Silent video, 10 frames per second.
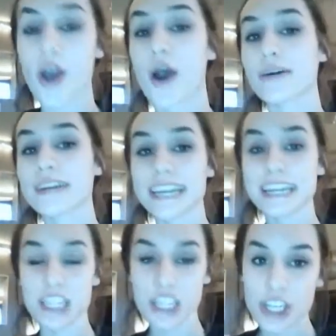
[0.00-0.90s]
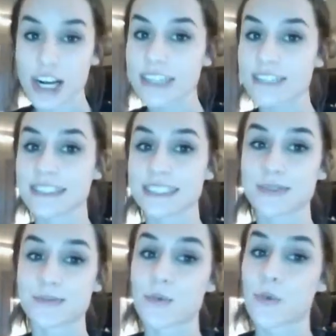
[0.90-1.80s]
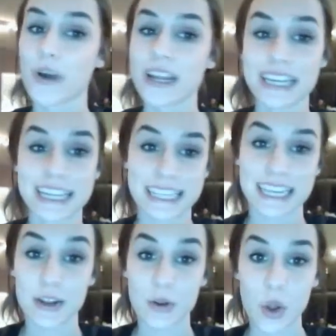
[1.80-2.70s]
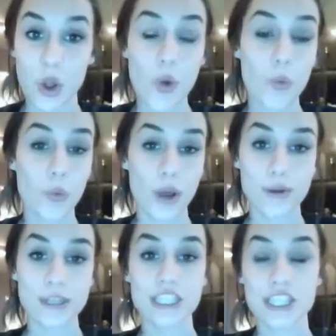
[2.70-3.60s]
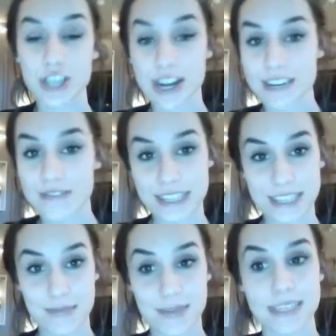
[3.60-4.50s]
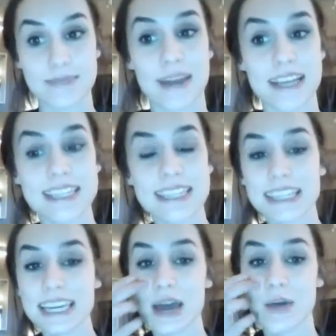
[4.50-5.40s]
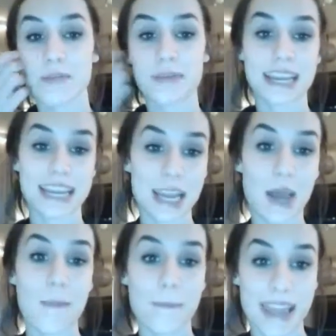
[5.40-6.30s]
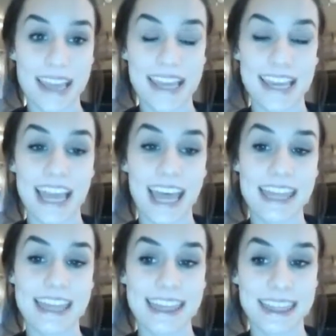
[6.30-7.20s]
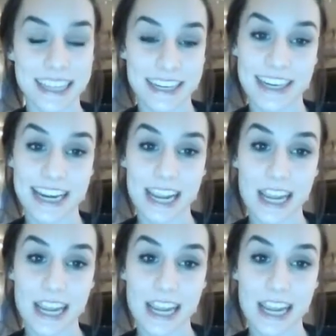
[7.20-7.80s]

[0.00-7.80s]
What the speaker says: Okay, constructivism, what is it? Well, constructivism is basically a meaning-making theory.